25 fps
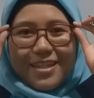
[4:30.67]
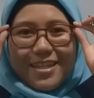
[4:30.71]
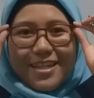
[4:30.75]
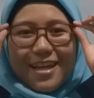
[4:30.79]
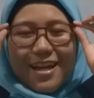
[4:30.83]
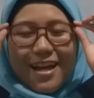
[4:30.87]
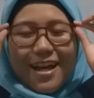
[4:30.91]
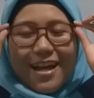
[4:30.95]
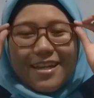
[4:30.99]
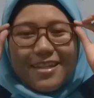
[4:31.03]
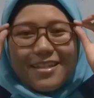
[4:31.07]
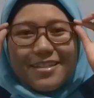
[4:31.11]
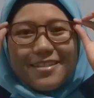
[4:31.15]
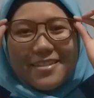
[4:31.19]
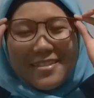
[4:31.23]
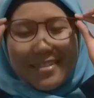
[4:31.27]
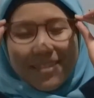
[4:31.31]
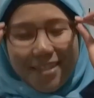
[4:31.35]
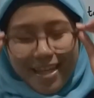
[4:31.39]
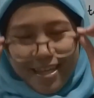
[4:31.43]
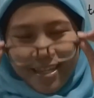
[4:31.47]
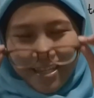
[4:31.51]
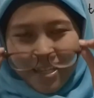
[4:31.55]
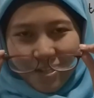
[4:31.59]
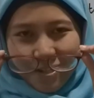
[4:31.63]
I
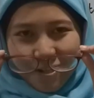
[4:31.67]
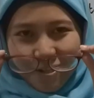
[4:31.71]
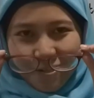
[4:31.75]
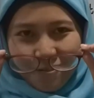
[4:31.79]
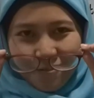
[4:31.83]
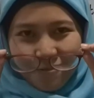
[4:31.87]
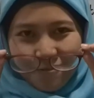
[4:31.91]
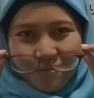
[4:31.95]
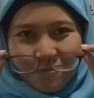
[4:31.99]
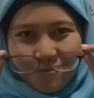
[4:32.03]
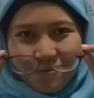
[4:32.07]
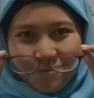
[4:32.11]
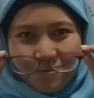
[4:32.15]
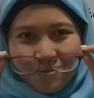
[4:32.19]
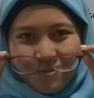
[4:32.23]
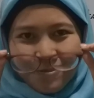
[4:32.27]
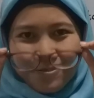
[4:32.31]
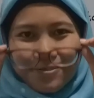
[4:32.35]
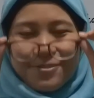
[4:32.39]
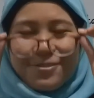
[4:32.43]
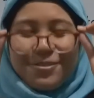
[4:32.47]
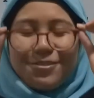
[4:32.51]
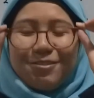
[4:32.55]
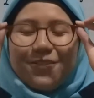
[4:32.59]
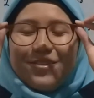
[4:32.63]
take it off.
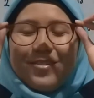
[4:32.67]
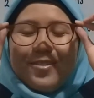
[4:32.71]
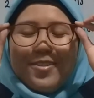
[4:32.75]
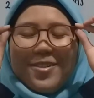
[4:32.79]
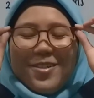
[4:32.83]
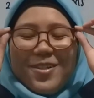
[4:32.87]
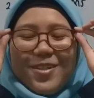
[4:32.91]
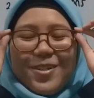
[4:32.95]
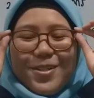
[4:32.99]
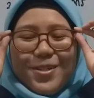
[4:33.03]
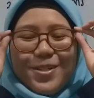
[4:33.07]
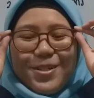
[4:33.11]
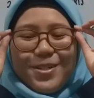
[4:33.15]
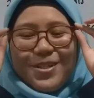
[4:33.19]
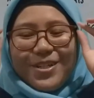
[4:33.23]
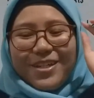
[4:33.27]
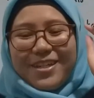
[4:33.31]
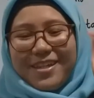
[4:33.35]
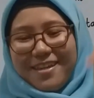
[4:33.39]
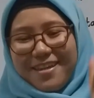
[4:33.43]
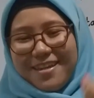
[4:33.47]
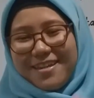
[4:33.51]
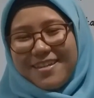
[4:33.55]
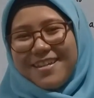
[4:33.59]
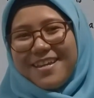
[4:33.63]

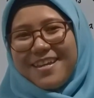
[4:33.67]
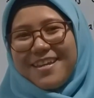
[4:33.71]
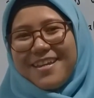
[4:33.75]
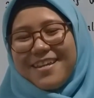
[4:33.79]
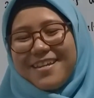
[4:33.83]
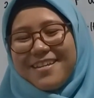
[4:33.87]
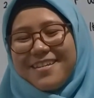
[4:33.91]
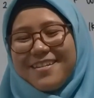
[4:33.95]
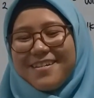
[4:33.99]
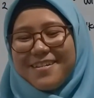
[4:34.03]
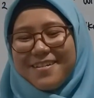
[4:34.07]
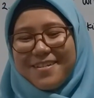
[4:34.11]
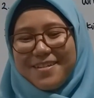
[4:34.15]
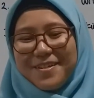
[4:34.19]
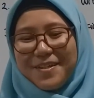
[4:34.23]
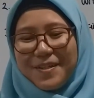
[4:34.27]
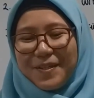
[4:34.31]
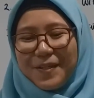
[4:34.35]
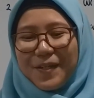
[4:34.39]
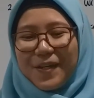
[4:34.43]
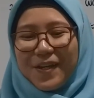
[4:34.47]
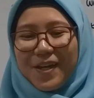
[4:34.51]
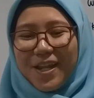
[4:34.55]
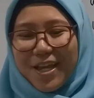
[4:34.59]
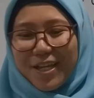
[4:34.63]
Okay,
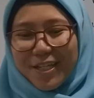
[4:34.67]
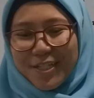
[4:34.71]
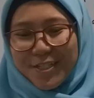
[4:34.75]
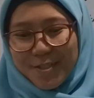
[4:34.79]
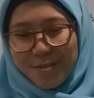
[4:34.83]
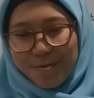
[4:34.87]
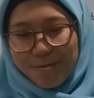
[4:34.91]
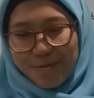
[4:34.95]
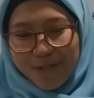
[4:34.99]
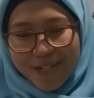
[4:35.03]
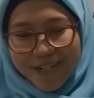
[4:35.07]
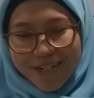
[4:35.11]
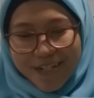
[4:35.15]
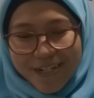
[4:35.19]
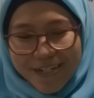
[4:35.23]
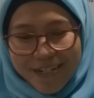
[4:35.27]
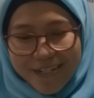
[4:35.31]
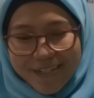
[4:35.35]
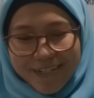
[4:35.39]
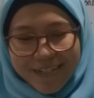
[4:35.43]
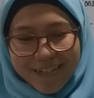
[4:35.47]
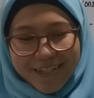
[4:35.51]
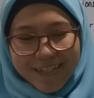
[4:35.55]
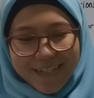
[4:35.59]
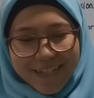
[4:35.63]
Diana. Next word
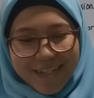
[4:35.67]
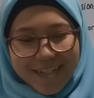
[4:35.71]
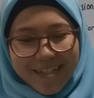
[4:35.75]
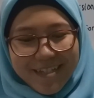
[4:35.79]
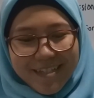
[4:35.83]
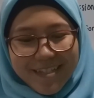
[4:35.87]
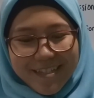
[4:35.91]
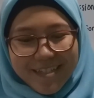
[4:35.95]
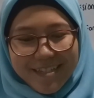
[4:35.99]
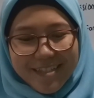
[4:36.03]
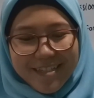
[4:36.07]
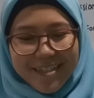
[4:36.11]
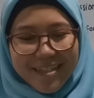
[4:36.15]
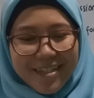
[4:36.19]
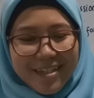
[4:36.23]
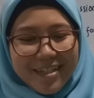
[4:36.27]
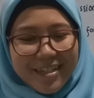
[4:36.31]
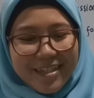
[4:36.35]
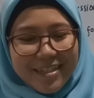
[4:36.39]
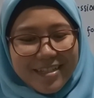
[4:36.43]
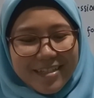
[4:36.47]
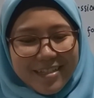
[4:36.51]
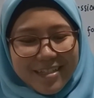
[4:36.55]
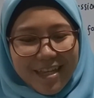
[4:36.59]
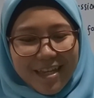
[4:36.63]
is
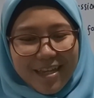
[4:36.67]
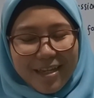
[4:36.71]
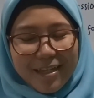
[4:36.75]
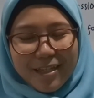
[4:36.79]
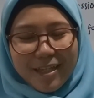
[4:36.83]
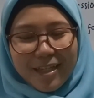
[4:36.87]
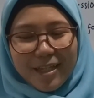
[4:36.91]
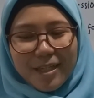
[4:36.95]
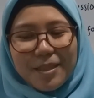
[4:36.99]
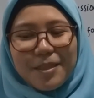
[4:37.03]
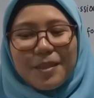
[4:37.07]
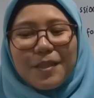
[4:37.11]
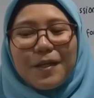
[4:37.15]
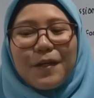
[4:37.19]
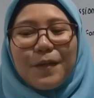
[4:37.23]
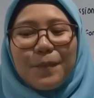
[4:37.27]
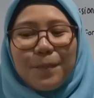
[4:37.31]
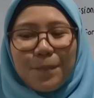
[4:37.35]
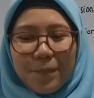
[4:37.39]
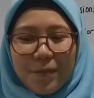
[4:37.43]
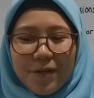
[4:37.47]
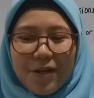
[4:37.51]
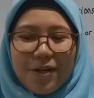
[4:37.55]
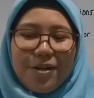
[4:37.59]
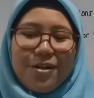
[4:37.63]
take it
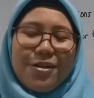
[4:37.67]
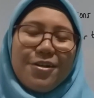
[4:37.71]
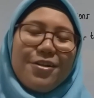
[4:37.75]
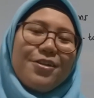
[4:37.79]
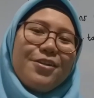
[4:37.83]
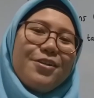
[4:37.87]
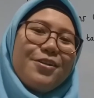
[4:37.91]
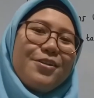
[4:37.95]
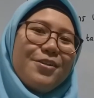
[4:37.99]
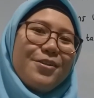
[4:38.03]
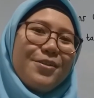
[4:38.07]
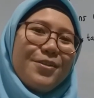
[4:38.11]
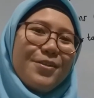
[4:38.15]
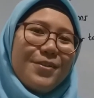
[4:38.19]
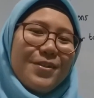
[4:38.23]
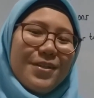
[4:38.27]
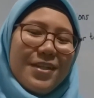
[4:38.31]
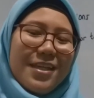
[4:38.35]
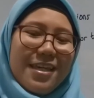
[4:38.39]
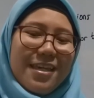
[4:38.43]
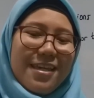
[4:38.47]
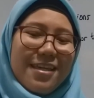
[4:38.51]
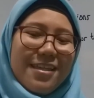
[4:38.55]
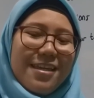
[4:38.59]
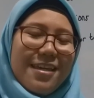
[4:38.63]
apart.
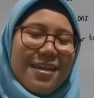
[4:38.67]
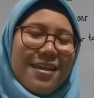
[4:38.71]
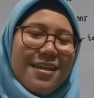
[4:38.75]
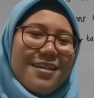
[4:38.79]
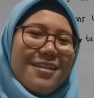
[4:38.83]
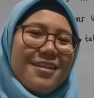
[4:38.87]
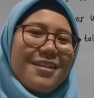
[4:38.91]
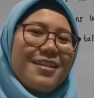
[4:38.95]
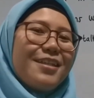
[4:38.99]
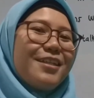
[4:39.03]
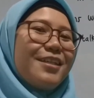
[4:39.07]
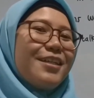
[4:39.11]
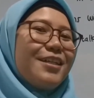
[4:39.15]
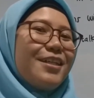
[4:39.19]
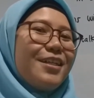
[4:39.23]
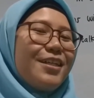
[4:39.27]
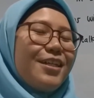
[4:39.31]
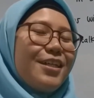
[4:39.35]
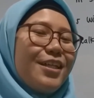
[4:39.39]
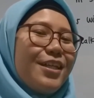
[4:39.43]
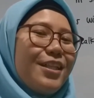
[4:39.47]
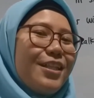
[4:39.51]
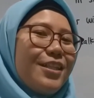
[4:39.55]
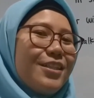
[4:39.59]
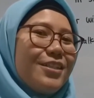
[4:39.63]
Okay,
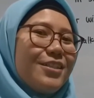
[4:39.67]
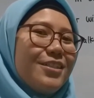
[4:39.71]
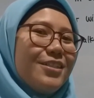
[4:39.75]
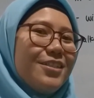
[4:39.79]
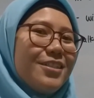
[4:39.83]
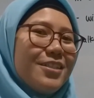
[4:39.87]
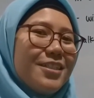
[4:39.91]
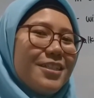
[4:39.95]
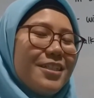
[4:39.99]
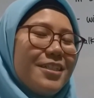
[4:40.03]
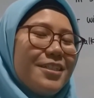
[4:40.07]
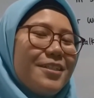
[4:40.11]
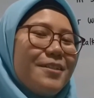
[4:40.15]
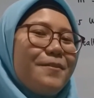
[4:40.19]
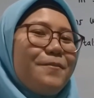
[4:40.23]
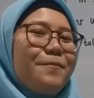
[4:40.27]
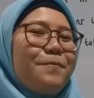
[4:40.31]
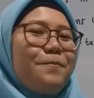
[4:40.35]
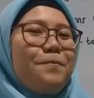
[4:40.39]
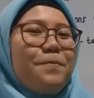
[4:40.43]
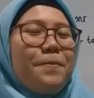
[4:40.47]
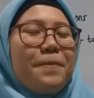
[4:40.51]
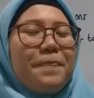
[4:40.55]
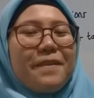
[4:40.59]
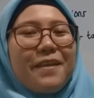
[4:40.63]
look,
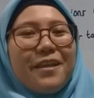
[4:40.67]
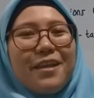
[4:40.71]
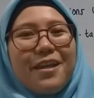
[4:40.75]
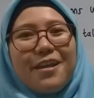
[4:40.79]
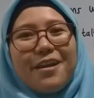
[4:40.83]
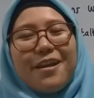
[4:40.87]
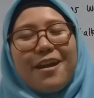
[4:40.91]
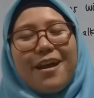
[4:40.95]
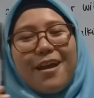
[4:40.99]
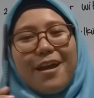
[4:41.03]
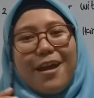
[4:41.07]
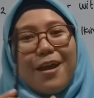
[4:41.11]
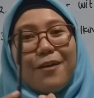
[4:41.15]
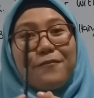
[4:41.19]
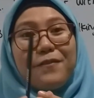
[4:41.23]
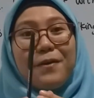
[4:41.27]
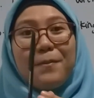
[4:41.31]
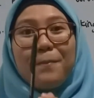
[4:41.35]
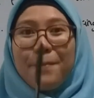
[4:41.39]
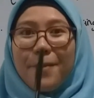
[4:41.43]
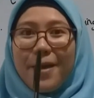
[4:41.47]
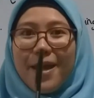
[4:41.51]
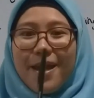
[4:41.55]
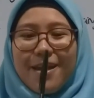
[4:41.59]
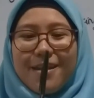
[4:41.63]
here I have a
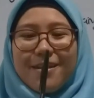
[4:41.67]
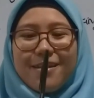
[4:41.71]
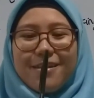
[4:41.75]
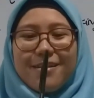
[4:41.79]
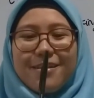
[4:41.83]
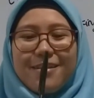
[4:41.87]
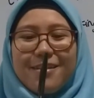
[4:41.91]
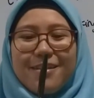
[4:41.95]
pen.